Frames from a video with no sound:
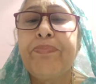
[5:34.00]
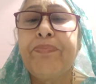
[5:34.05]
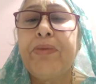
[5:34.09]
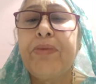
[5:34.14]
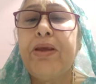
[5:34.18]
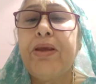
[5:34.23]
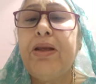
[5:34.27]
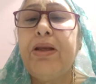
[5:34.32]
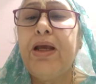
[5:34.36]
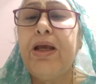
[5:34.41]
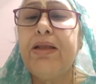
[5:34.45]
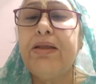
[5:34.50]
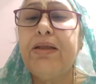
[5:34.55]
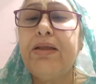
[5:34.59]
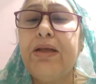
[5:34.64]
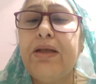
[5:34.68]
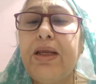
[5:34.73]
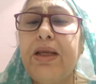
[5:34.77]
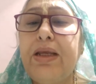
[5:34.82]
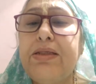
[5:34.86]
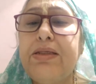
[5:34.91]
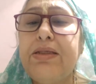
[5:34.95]
In other
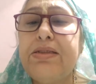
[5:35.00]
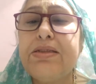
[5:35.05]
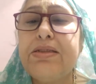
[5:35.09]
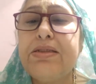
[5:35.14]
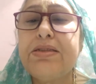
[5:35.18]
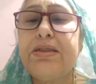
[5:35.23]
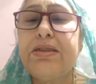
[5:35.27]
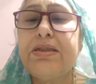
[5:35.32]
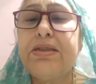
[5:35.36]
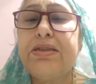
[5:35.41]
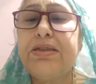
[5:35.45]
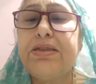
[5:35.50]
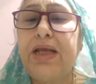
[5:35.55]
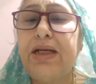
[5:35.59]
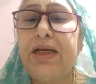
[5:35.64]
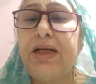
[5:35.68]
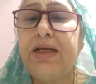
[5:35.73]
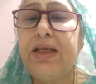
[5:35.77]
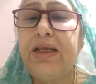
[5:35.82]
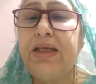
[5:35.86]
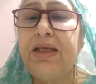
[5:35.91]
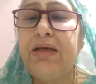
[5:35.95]
ages, the
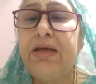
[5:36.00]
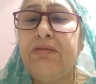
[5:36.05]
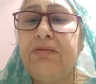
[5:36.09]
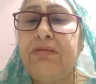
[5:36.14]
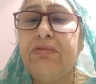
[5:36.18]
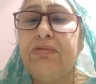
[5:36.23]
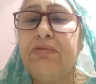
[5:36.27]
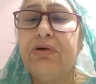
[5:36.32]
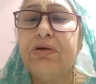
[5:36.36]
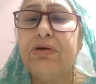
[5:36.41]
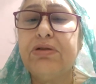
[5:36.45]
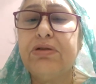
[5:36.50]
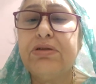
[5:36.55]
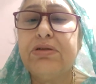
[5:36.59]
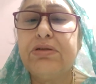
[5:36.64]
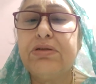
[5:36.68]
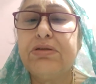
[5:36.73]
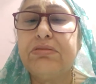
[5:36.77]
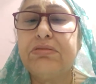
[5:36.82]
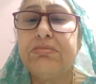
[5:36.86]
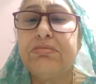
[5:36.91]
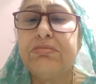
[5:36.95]
chanting
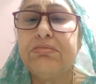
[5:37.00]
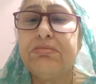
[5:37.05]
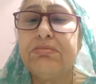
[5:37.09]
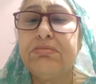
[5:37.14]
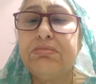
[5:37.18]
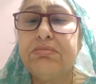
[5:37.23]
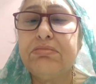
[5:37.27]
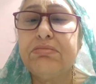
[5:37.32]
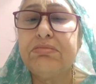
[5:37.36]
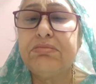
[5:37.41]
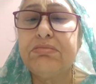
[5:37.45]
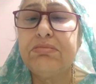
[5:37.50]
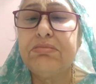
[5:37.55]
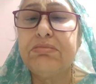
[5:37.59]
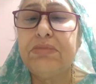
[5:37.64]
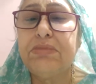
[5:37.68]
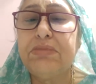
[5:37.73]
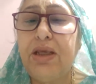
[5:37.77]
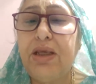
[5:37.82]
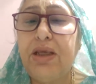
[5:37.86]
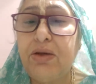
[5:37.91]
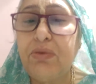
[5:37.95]
was
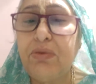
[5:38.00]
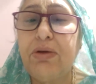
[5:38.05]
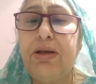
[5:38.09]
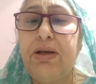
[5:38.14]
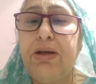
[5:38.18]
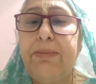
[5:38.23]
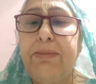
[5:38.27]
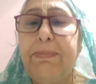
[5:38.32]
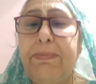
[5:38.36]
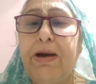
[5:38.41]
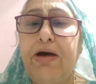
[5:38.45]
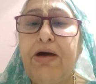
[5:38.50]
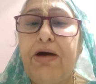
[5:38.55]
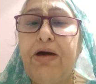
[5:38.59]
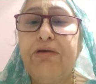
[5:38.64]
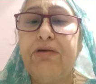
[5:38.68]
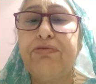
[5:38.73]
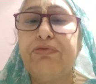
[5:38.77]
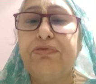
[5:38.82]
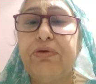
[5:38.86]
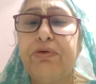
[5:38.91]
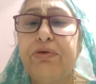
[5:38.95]
equally
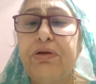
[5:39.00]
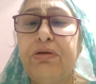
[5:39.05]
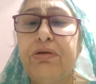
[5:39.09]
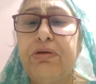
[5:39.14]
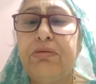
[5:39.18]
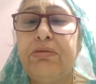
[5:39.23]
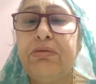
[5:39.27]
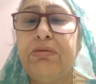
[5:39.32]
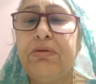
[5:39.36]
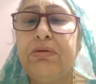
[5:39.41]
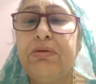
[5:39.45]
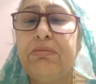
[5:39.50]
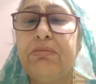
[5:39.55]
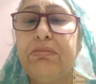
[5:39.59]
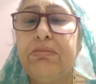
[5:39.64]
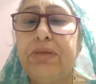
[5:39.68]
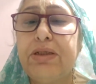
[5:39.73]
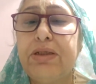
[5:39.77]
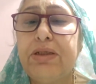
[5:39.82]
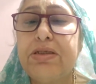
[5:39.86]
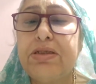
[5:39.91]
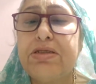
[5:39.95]
powerful,
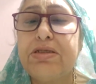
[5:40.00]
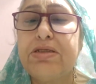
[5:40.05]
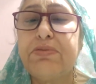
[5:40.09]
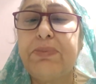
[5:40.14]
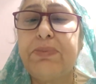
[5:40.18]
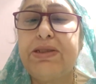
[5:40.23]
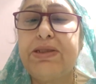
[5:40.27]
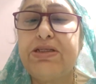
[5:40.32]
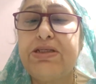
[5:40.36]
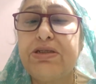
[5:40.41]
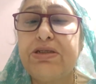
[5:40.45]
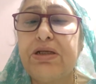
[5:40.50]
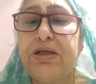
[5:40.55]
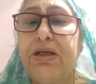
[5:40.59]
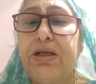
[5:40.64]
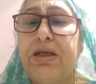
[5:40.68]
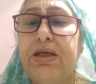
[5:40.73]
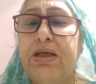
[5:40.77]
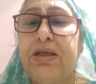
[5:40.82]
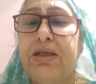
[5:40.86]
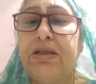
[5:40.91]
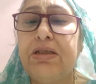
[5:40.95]
but
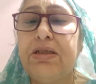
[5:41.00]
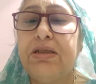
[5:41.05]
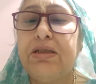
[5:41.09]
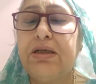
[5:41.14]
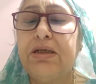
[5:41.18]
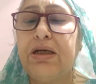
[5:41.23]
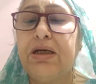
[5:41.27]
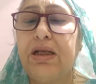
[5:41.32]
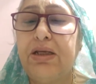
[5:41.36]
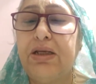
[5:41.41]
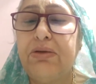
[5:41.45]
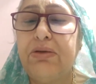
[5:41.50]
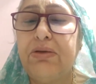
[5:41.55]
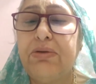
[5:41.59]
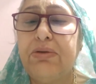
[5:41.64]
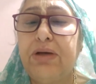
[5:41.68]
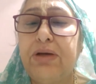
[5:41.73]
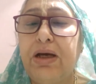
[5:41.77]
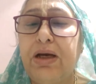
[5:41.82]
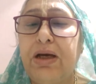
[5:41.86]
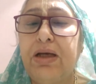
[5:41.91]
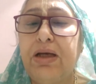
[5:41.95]
especially in the Kali
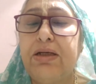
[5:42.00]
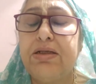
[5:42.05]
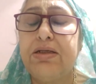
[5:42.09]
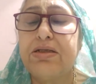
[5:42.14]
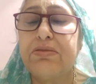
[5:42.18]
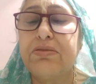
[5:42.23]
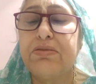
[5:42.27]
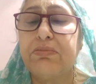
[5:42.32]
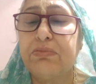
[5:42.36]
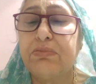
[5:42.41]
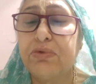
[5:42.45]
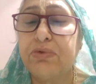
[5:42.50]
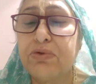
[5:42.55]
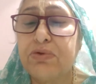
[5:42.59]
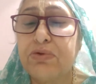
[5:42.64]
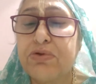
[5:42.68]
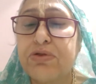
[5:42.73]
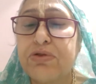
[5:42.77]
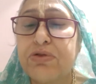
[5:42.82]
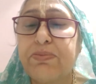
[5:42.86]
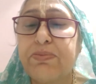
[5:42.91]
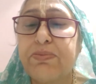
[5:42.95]
Yuga, it is
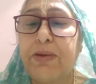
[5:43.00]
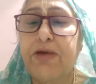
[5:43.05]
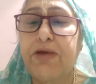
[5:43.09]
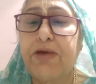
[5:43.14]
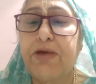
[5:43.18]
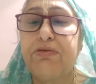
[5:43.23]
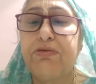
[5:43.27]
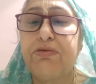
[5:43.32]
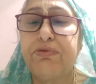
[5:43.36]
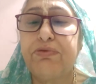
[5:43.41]
most powerful.